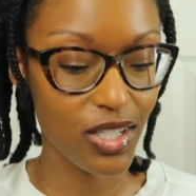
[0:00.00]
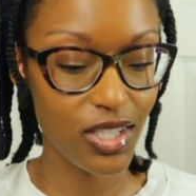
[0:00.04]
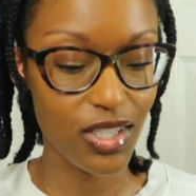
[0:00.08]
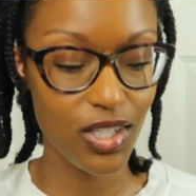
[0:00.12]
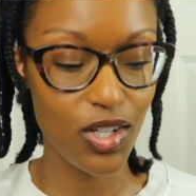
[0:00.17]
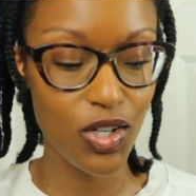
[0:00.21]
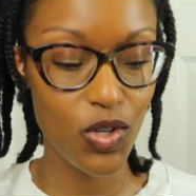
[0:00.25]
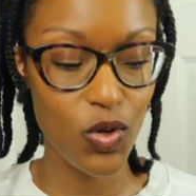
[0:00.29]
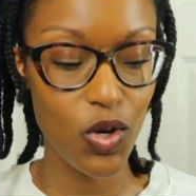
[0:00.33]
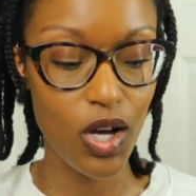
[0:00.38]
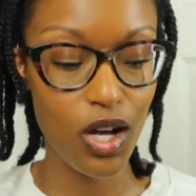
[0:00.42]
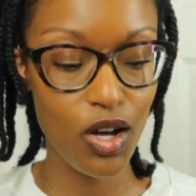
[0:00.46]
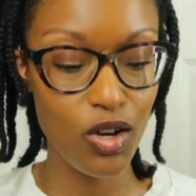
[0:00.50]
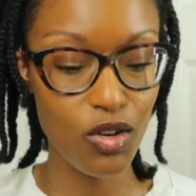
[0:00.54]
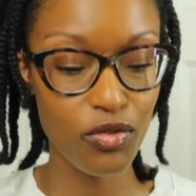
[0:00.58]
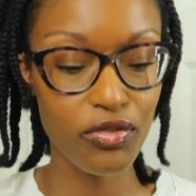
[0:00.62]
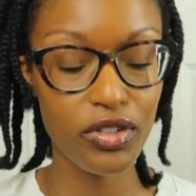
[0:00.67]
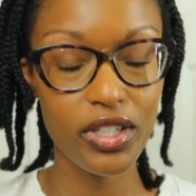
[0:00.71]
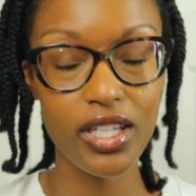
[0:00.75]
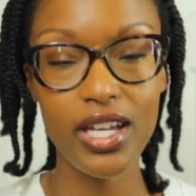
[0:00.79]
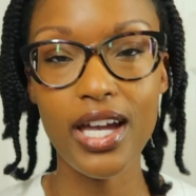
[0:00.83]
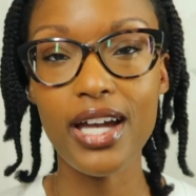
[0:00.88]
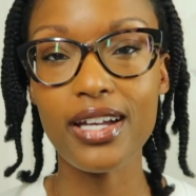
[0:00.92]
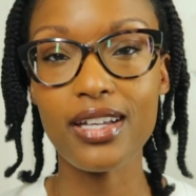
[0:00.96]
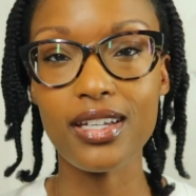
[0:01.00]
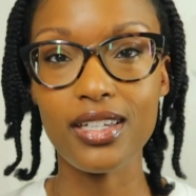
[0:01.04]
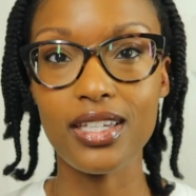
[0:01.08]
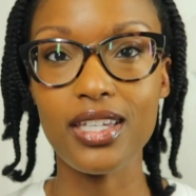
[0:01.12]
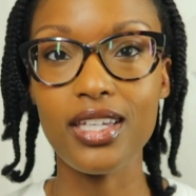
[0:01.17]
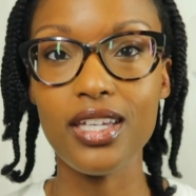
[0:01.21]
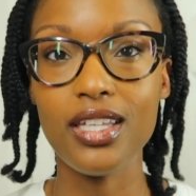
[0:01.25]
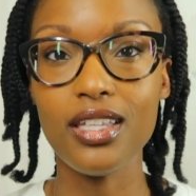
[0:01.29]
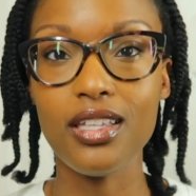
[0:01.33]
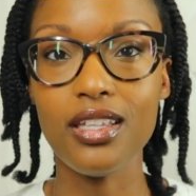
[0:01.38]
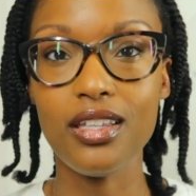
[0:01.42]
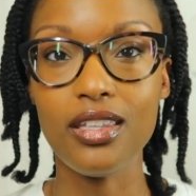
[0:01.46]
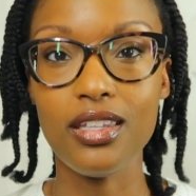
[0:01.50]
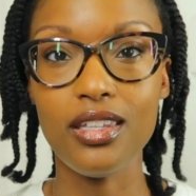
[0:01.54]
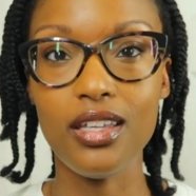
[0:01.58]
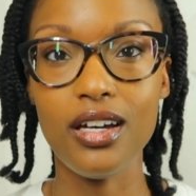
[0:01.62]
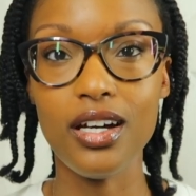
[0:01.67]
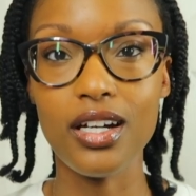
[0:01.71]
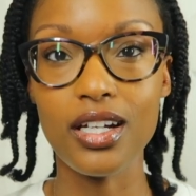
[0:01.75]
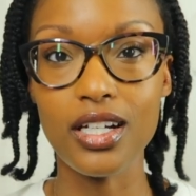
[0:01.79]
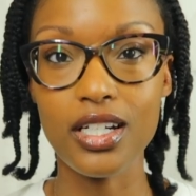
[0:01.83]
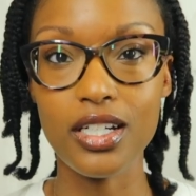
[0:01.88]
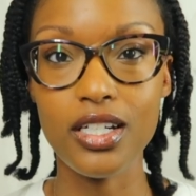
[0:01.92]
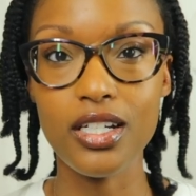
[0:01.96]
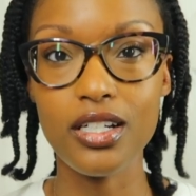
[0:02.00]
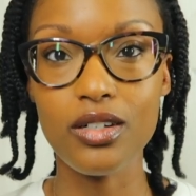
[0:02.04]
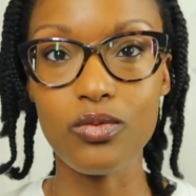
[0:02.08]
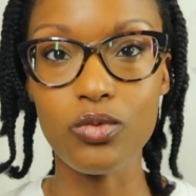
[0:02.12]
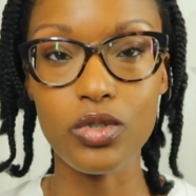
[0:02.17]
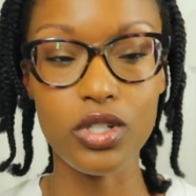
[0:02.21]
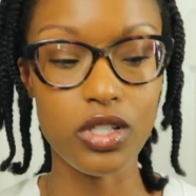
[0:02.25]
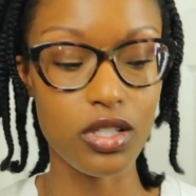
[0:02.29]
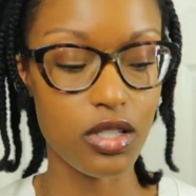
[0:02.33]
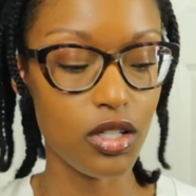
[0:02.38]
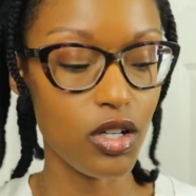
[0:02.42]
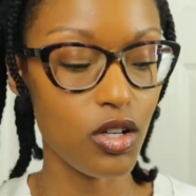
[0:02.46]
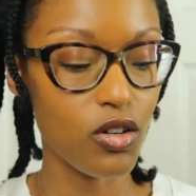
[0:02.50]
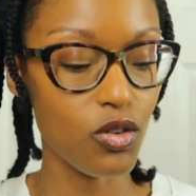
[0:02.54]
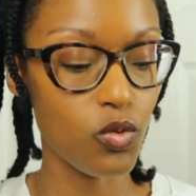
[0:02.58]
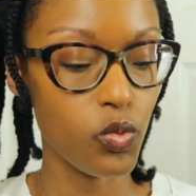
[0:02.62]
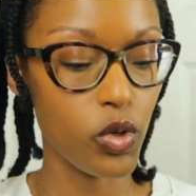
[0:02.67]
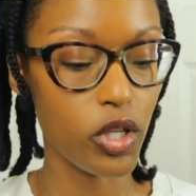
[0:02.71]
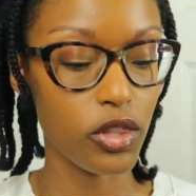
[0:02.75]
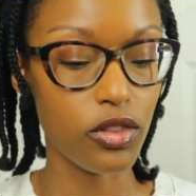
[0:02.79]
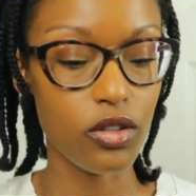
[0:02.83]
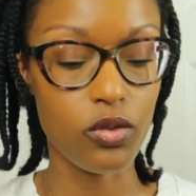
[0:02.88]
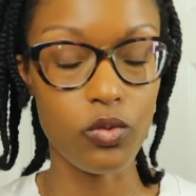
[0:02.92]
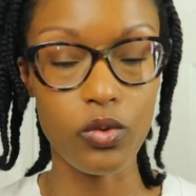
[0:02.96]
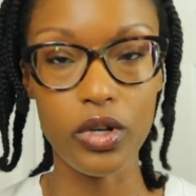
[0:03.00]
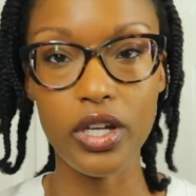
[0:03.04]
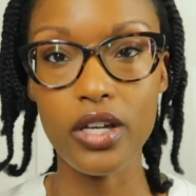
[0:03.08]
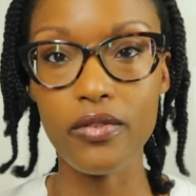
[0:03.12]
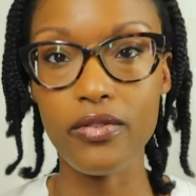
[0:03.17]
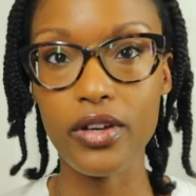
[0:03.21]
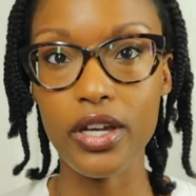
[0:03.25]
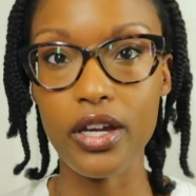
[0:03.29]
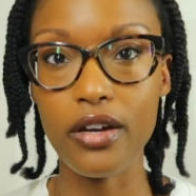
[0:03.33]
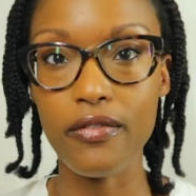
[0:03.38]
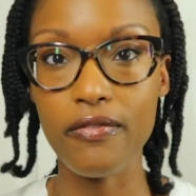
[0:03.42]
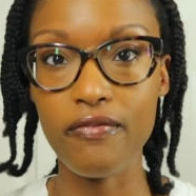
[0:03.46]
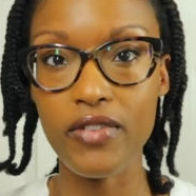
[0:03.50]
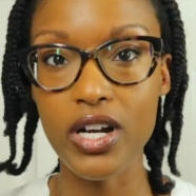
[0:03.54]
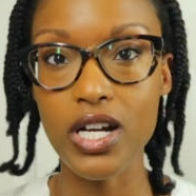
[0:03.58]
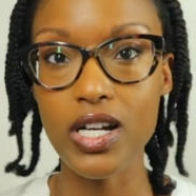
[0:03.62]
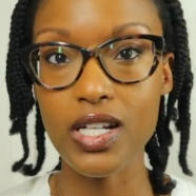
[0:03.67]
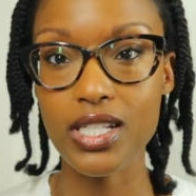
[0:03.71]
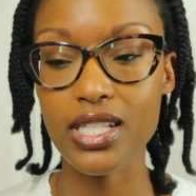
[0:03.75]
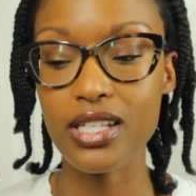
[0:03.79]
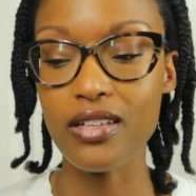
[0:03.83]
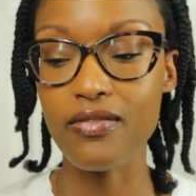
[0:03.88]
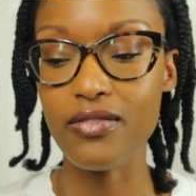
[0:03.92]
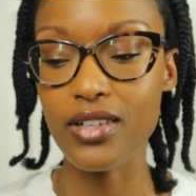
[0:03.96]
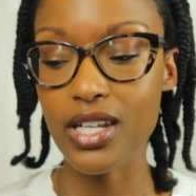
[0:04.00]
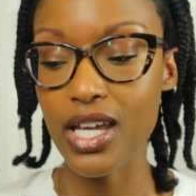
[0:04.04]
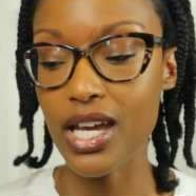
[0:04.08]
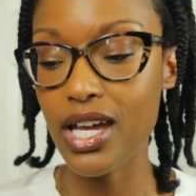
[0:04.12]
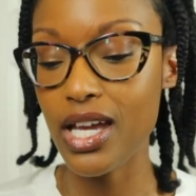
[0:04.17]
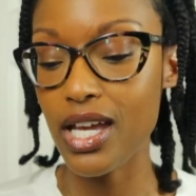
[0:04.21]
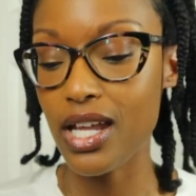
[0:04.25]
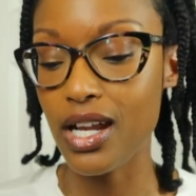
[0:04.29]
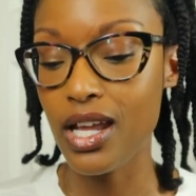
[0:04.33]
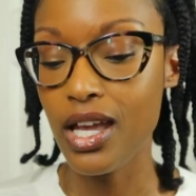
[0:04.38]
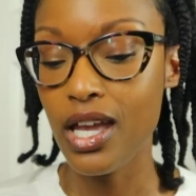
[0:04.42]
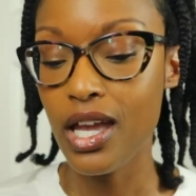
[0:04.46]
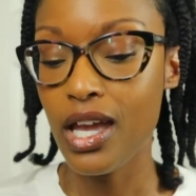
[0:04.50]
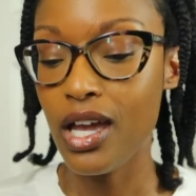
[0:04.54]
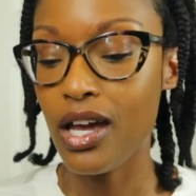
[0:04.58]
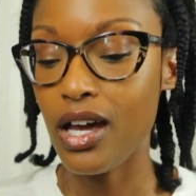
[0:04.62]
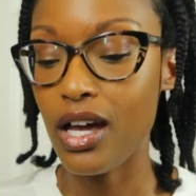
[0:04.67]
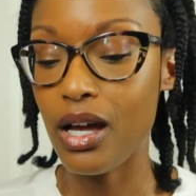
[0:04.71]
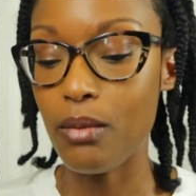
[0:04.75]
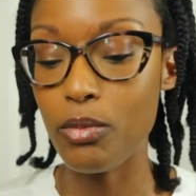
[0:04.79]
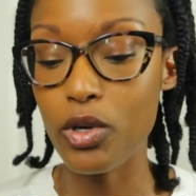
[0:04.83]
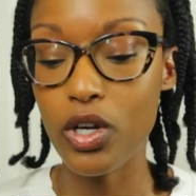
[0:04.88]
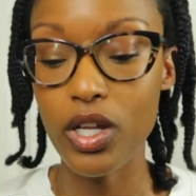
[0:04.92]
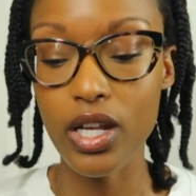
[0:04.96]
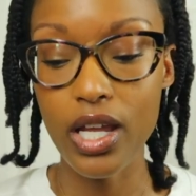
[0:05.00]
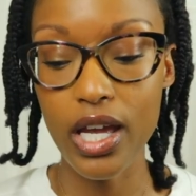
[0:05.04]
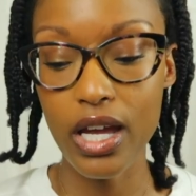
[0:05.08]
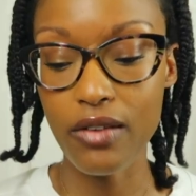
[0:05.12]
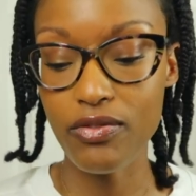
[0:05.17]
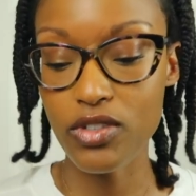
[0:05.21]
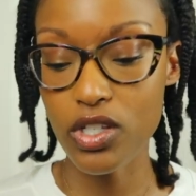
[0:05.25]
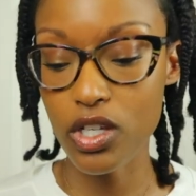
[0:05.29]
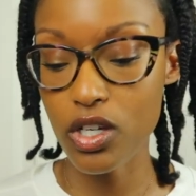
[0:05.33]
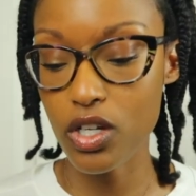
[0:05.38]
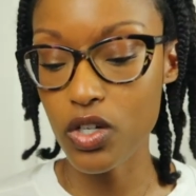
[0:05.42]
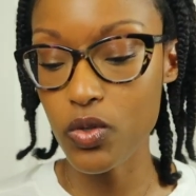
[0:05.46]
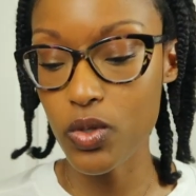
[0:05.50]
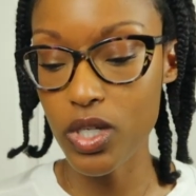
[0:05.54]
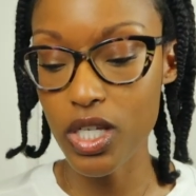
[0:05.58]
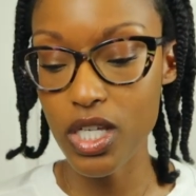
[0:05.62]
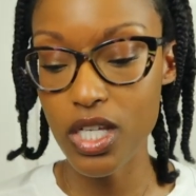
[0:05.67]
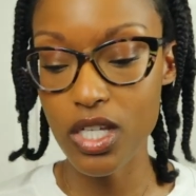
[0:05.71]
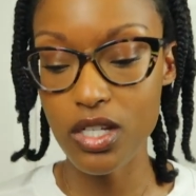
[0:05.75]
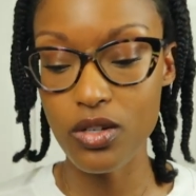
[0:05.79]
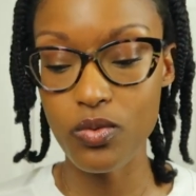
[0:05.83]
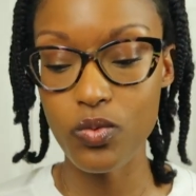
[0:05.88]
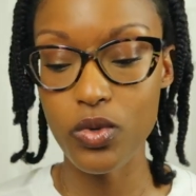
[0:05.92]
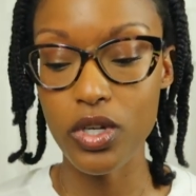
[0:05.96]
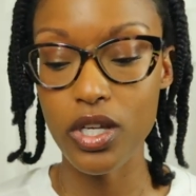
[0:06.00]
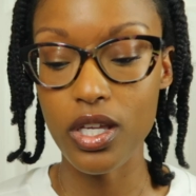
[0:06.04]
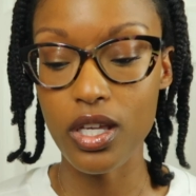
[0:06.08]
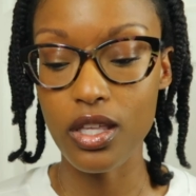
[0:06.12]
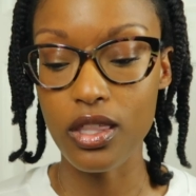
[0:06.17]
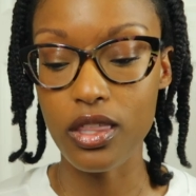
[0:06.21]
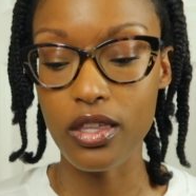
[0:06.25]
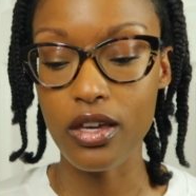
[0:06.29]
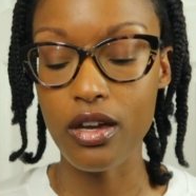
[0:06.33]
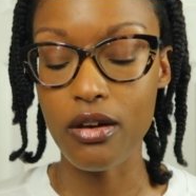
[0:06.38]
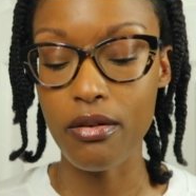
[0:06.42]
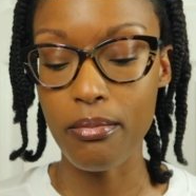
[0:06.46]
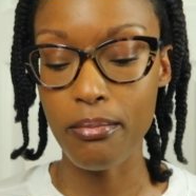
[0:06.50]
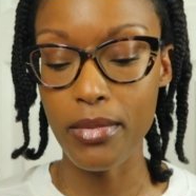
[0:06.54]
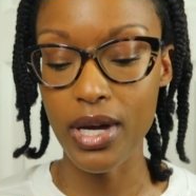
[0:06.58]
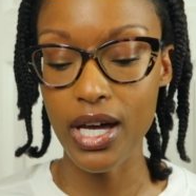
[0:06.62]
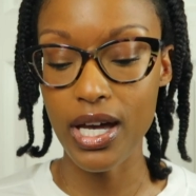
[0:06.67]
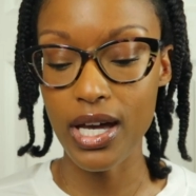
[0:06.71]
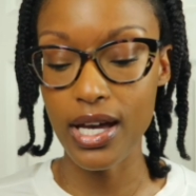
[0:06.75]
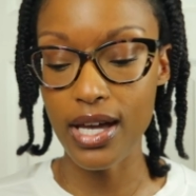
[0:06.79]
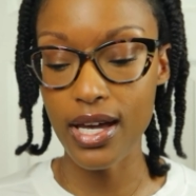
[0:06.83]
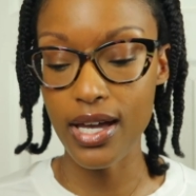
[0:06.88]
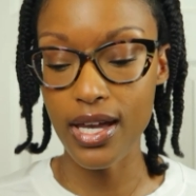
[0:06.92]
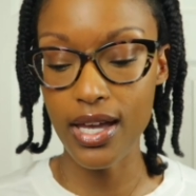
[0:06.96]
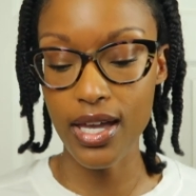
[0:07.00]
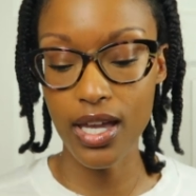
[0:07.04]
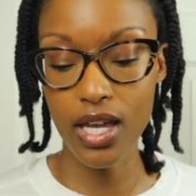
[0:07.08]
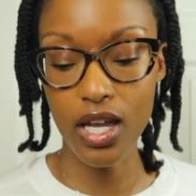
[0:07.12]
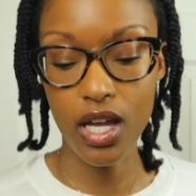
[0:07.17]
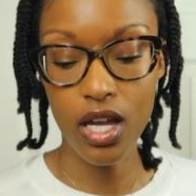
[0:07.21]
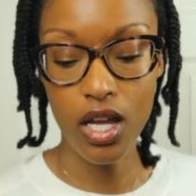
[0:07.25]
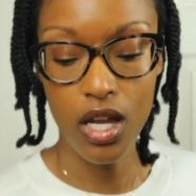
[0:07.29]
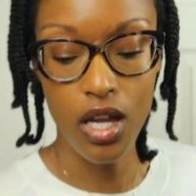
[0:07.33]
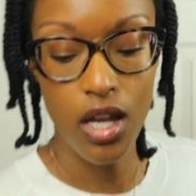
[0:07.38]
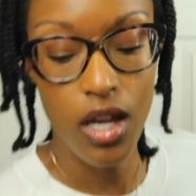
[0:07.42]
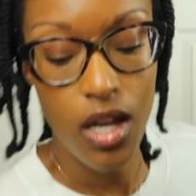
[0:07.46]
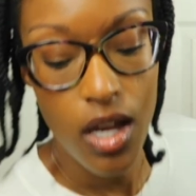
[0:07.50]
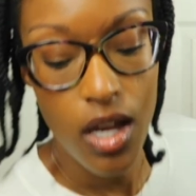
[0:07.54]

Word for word: So hopefully I can get a good result with the Rev Air first. If not, I'm going to have to go in with my